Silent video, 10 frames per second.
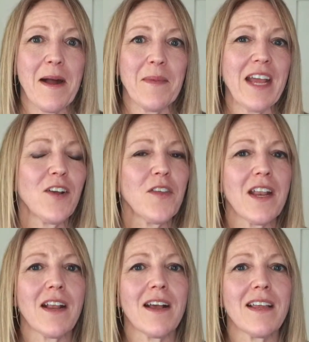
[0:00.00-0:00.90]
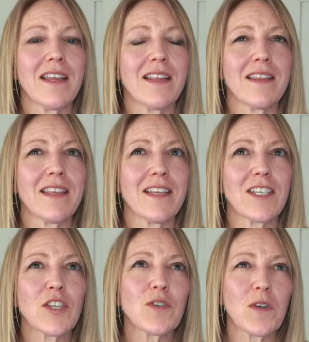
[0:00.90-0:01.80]
I know that the
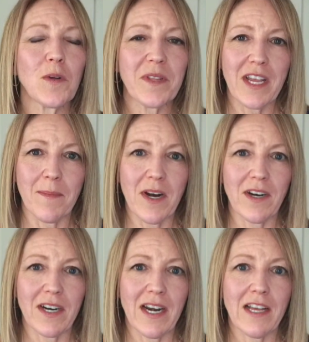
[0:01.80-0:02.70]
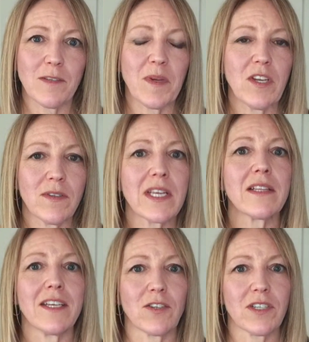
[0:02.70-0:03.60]
industrial plant market has been
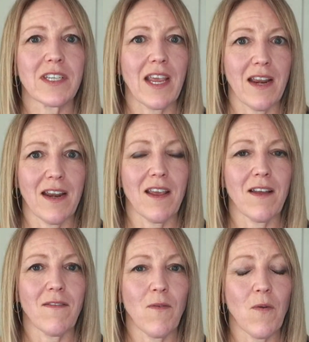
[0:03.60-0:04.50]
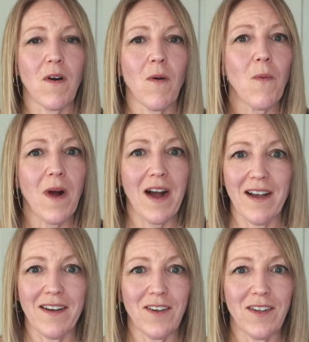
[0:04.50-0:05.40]
using laser scanning for a
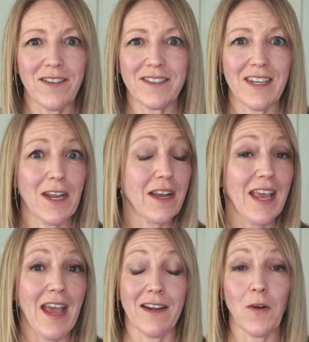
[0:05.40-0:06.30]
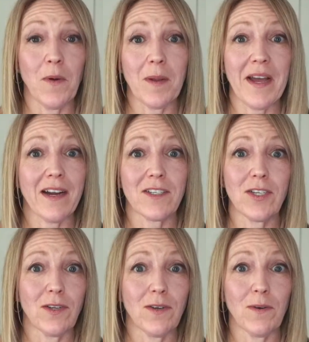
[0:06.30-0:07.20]
while. Again, going back
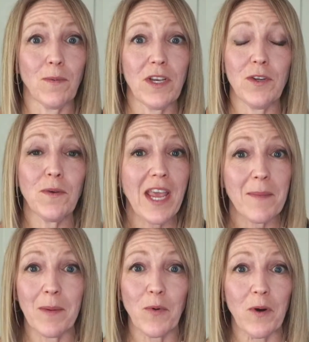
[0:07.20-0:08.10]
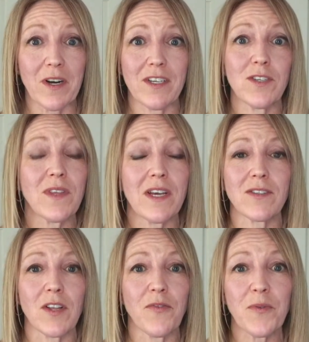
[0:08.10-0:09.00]
to when you came on board in
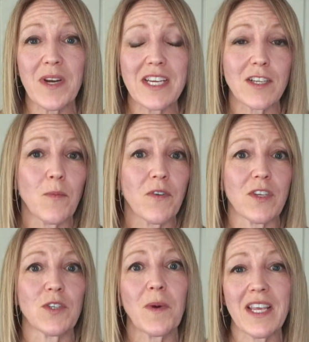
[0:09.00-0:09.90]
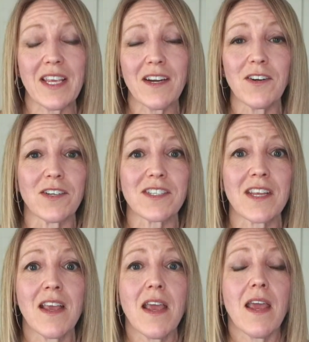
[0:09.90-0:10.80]
2003, so more than 20
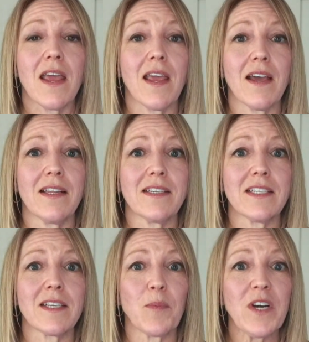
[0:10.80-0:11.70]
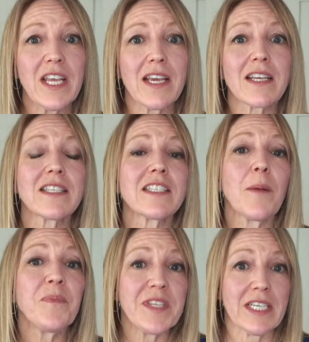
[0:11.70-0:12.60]
years. And it's a pretty
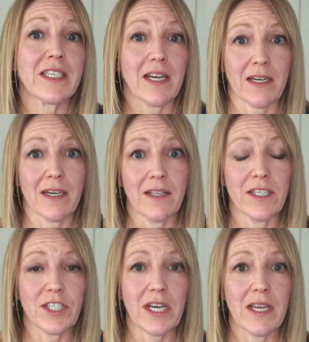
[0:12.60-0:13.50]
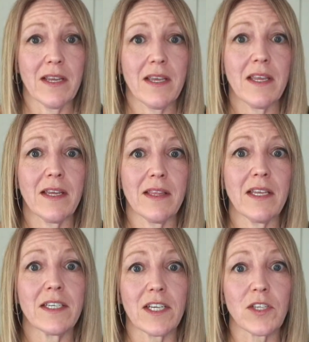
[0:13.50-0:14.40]
accepted technology in
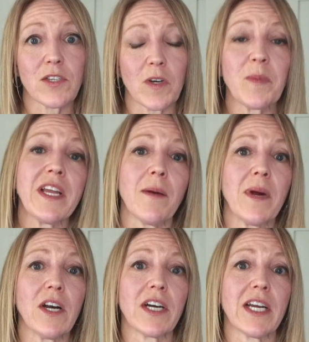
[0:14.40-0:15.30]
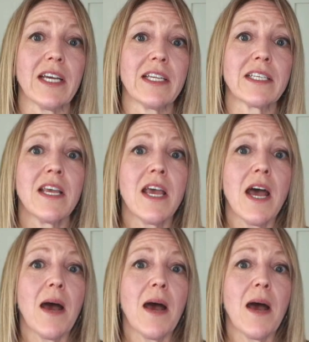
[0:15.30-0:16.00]
the industrial plant market.